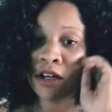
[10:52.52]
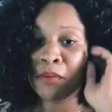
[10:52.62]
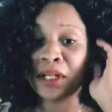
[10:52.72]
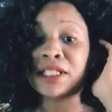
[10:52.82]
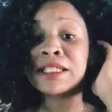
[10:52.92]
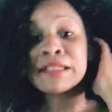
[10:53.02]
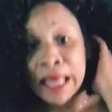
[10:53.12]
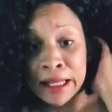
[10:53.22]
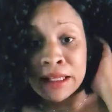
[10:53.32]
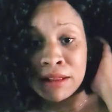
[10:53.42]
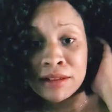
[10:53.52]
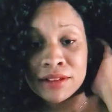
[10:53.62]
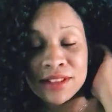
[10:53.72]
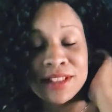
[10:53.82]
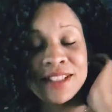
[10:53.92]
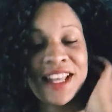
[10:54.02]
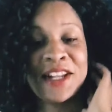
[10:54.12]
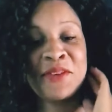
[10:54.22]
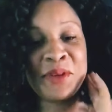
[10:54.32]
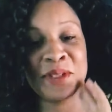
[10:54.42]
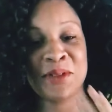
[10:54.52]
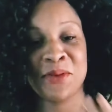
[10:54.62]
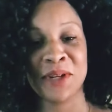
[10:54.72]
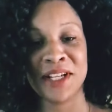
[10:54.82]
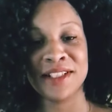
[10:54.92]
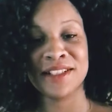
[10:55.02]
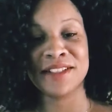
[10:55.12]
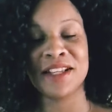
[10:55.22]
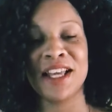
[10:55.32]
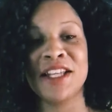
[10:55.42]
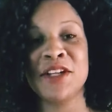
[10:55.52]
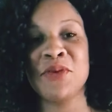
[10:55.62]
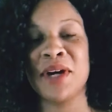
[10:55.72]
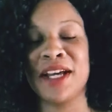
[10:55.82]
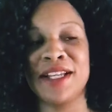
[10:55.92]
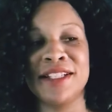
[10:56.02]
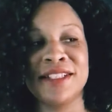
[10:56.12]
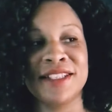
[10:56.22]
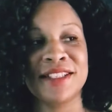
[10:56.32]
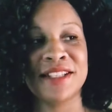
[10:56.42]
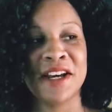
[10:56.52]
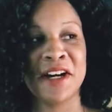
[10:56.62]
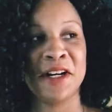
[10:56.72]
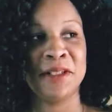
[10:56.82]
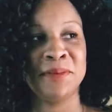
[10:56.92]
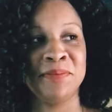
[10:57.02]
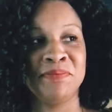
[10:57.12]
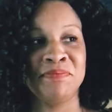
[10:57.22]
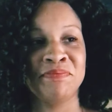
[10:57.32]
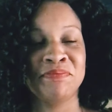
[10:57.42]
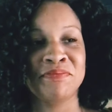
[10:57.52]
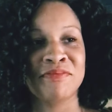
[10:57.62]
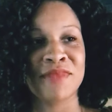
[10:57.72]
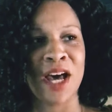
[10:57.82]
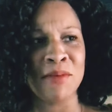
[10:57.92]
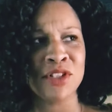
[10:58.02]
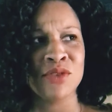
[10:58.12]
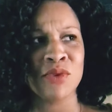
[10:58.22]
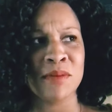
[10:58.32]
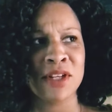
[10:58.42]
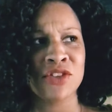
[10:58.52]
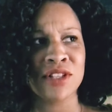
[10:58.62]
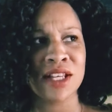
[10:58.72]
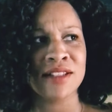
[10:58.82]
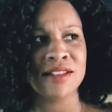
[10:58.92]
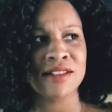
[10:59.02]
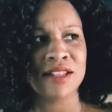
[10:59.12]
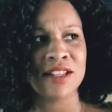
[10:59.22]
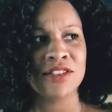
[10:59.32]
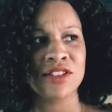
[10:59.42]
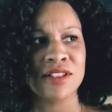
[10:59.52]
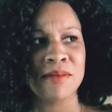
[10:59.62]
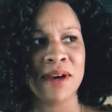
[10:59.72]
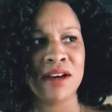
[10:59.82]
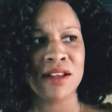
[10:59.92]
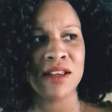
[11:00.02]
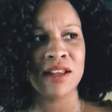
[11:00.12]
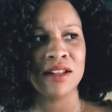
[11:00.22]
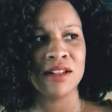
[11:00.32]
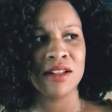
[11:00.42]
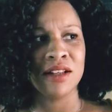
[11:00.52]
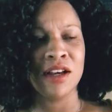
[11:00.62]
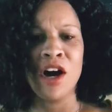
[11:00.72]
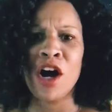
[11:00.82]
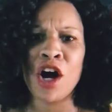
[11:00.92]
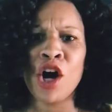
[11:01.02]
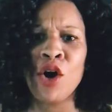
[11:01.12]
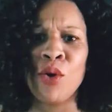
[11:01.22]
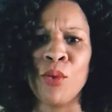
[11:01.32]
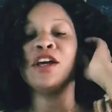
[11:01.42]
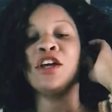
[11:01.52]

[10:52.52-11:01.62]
But steady. Steady wins the race. Anyways, I just want to make sure that's just about it. Oh,